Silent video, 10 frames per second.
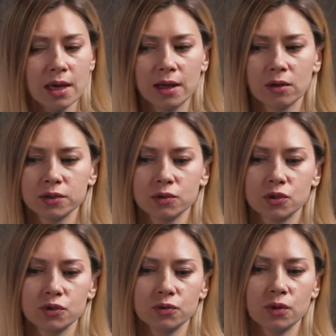and also
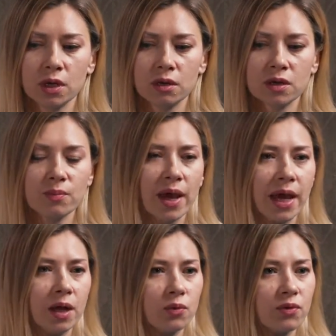to
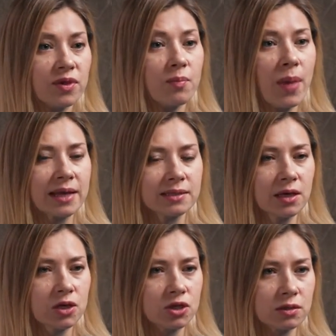remain with the best
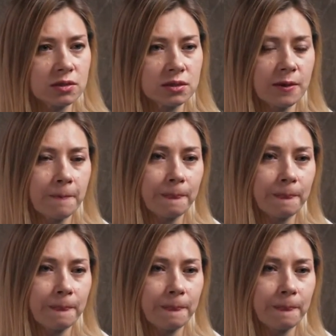agents.